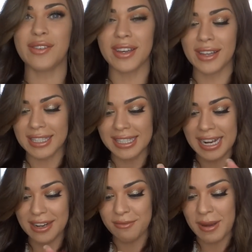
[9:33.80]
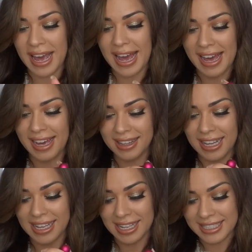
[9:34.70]
for the other side of my hair,
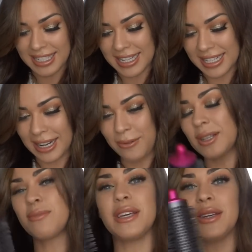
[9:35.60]
like I said, I will be